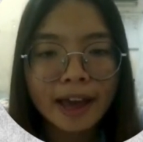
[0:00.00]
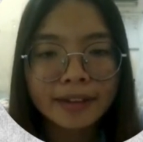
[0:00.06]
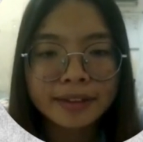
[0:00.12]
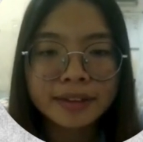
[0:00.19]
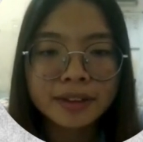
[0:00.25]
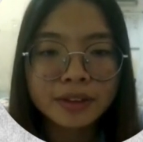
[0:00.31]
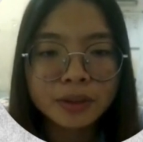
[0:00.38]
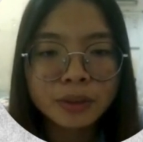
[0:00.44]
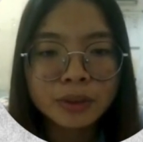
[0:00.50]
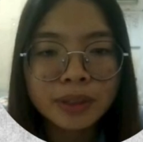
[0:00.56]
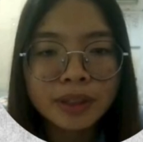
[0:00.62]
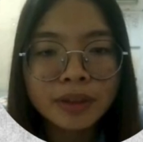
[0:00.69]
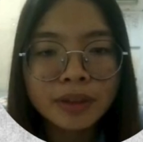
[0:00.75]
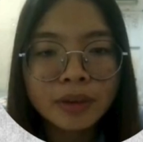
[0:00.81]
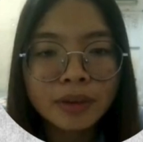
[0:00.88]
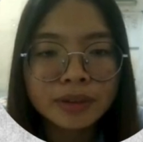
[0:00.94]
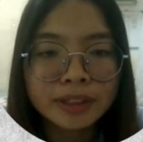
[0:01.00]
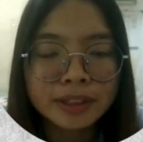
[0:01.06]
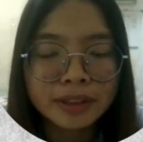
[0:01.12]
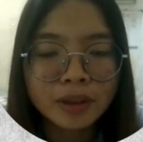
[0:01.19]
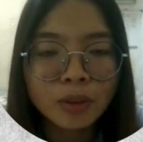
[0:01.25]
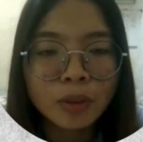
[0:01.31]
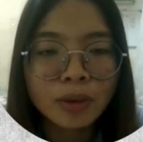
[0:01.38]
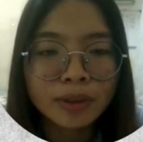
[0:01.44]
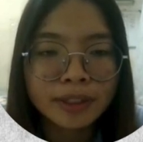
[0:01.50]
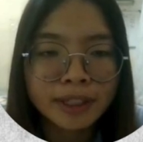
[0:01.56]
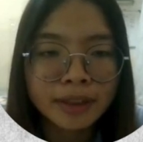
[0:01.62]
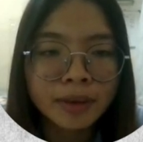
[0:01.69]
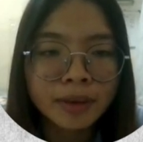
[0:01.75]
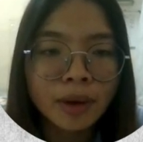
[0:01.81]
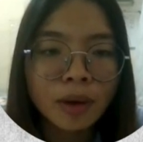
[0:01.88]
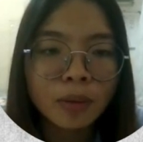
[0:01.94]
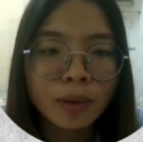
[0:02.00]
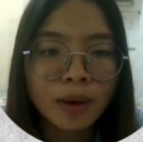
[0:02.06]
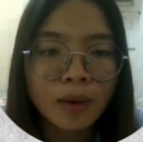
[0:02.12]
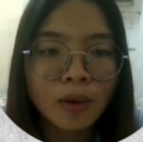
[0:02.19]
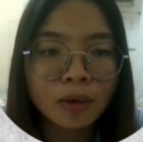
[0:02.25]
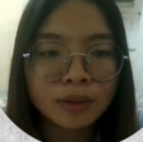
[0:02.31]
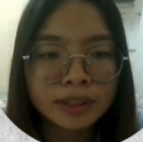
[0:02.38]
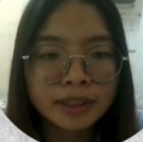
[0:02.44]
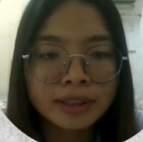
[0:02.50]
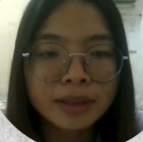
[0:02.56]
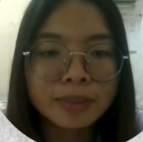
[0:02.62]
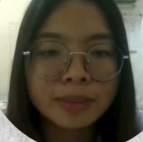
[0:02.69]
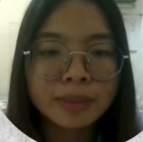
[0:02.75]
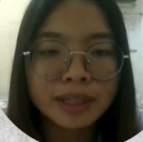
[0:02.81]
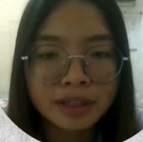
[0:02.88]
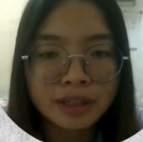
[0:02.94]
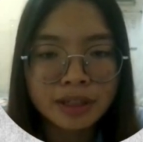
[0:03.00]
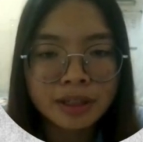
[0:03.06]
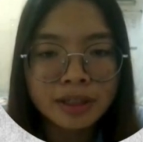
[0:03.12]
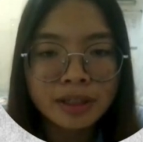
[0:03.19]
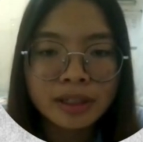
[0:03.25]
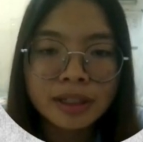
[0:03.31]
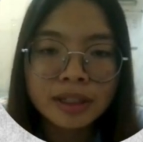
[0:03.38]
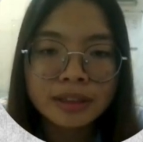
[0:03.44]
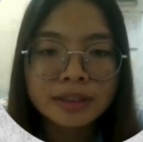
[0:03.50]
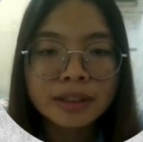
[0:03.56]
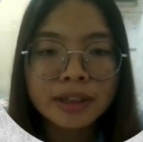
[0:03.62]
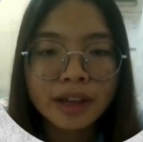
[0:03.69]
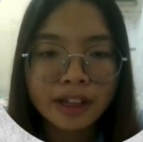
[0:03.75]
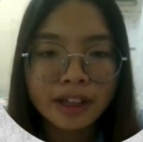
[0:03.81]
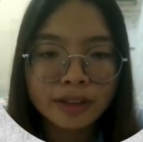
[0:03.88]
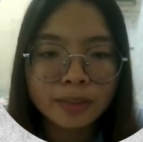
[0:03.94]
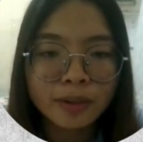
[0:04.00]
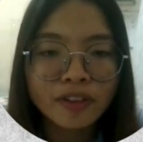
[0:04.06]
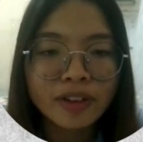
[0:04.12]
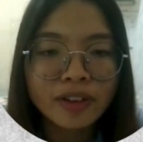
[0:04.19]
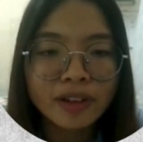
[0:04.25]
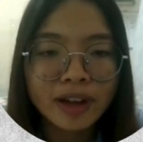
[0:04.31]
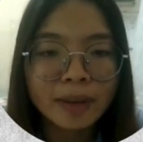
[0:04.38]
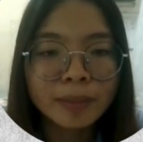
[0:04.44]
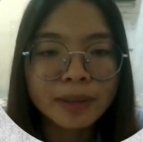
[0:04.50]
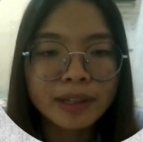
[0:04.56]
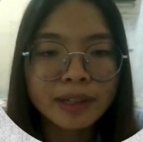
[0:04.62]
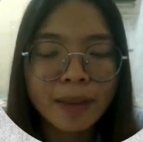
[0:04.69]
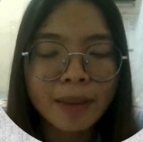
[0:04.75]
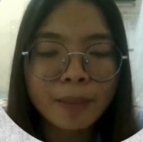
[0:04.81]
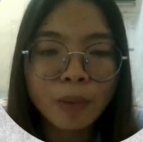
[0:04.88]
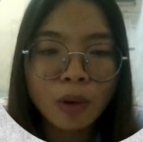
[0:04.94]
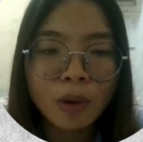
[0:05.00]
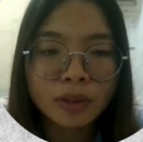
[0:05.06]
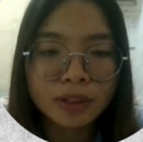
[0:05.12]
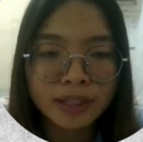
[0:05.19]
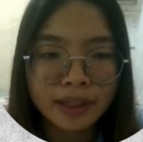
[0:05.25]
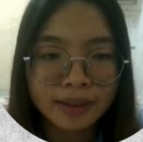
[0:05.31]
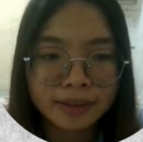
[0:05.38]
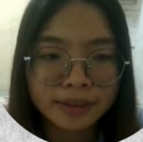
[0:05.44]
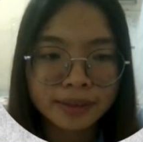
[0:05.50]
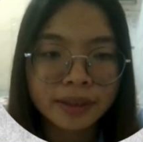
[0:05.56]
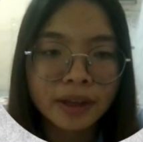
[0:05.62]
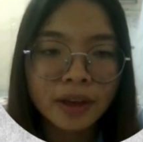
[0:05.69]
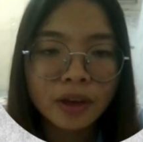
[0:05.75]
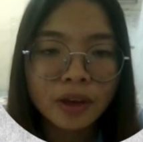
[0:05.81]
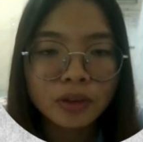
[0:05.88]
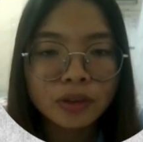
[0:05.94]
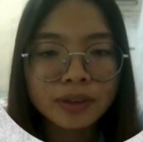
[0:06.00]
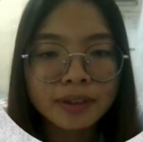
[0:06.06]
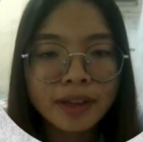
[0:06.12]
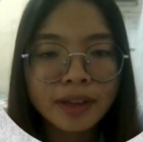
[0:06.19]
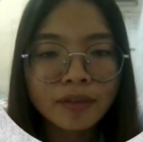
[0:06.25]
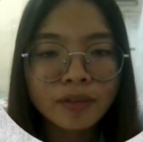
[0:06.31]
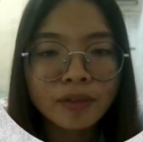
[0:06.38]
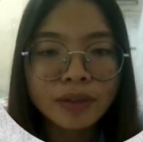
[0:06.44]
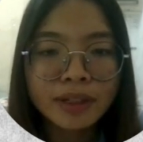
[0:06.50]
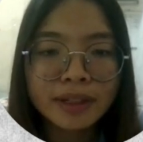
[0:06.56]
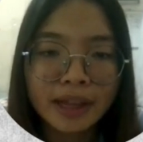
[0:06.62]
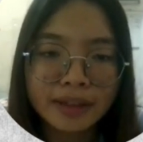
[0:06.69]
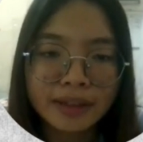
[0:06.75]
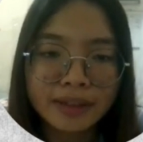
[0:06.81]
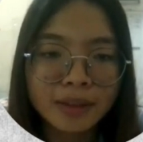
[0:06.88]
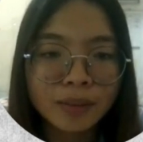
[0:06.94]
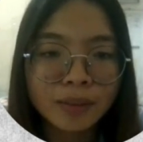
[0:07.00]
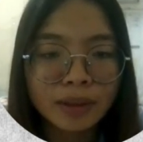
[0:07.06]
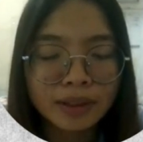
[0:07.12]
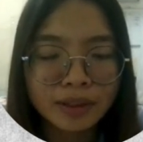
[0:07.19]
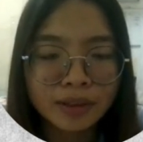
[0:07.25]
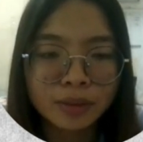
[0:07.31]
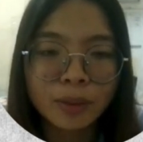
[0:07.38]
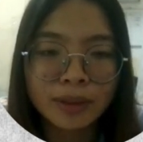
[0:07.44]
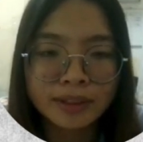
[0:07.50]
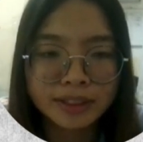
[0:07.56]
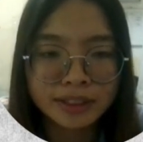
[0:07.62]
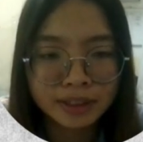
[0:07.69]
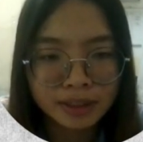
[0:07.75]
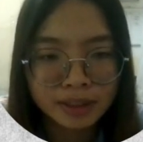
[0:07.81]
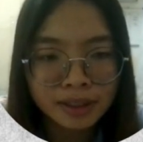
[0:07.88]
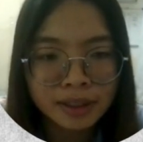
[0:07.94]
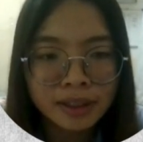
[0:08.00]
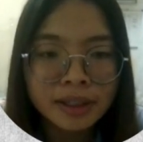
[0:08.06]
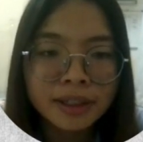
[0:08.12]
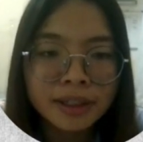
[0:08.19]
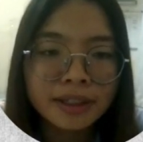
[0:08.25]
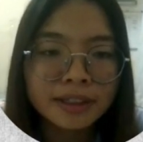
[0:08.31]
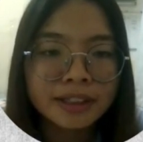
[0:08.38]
As the student continued walking while holding the mirror, the atmosphere became more tense. She started feeling like someone is watching her.